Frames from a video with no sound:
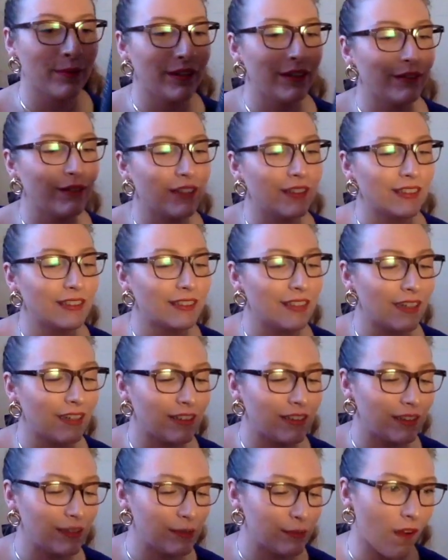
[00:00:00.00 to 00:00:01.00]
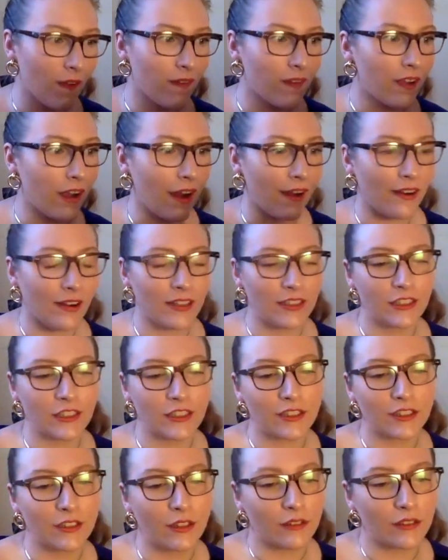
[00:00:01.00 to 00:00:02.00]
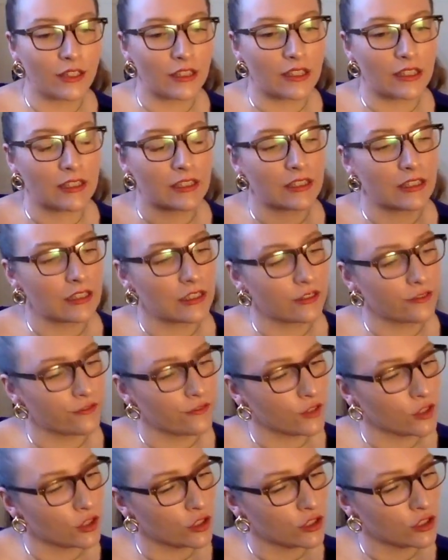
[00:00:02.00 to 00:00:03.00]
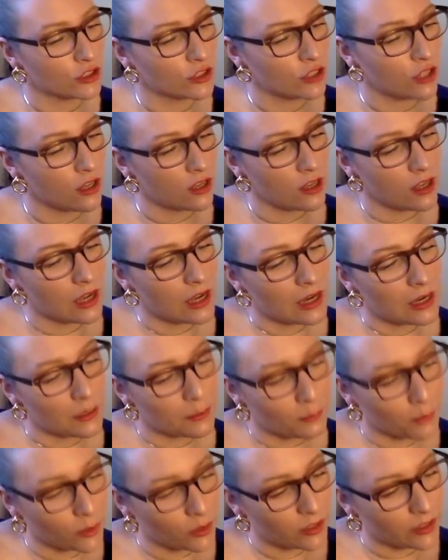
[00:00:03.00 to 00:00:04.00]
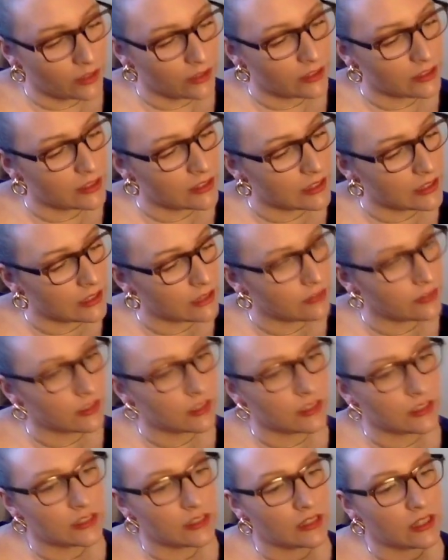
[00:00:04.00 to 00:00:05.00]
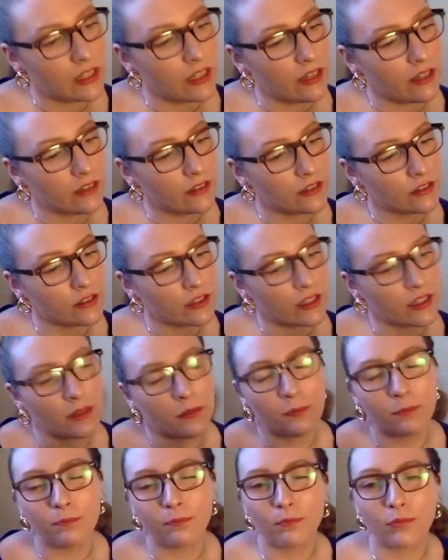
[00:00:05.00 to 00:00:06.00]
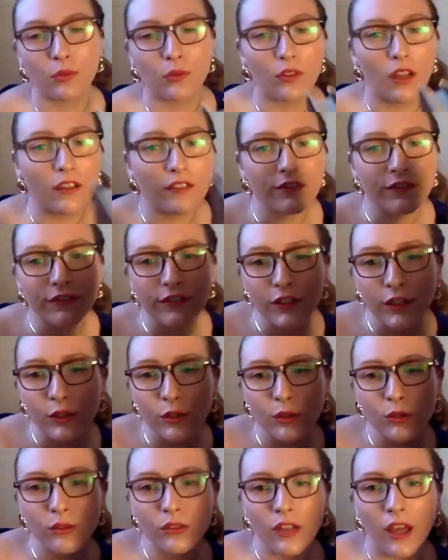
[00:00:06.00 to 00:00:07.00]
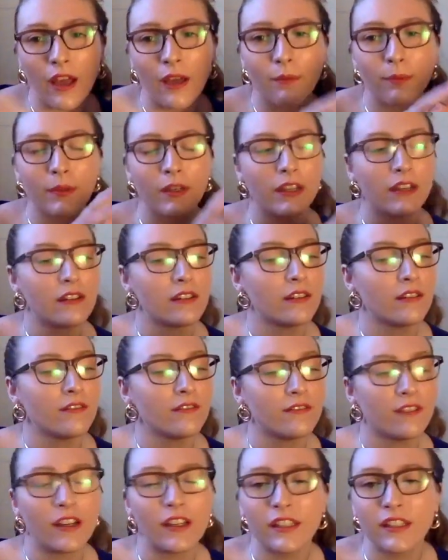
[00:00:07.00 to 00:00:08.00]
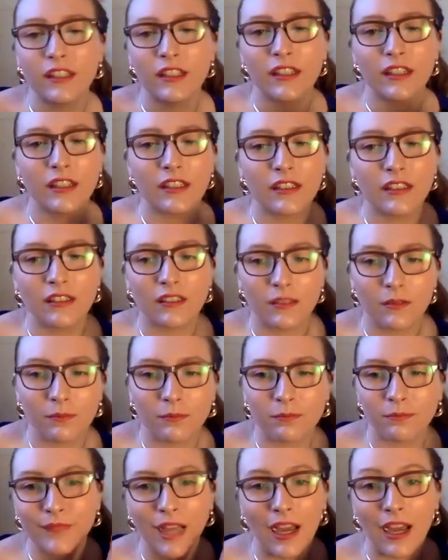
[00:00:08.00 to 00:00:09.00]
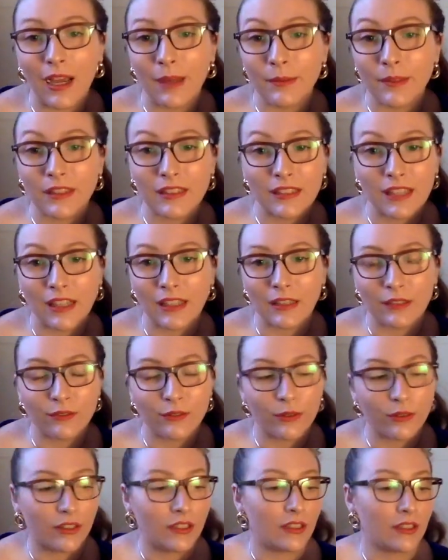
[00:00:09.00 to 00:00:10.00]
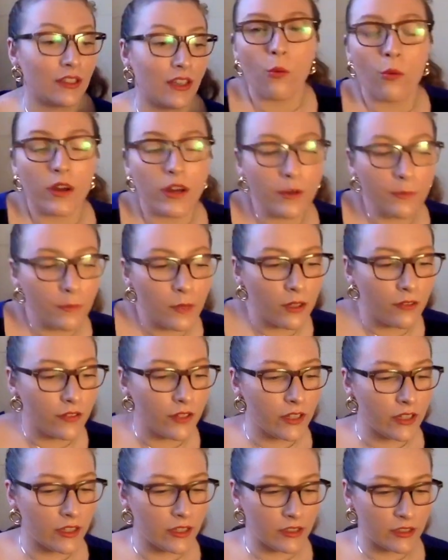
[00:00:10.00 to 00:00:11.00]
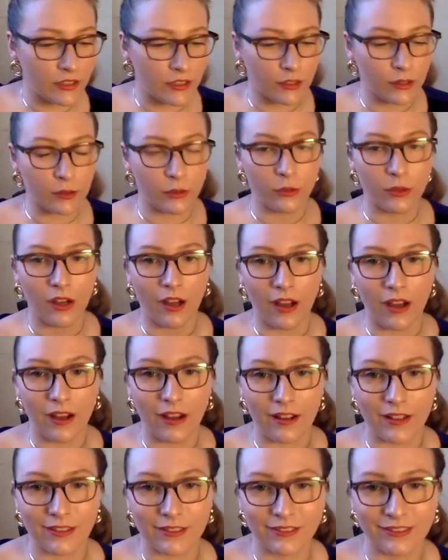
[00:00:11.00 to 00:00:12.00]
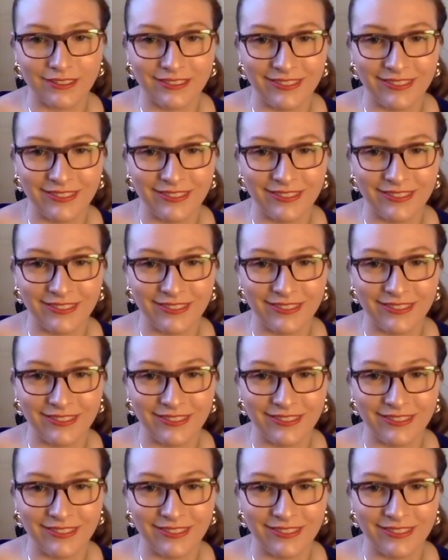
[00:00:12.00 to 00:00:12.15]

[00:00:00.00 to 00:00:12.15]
anyways, um, yeah, I just know that this is the first book in the series. Uh, there's like a blood feud happening, Viking. I'm excited for this. We are moving into uh,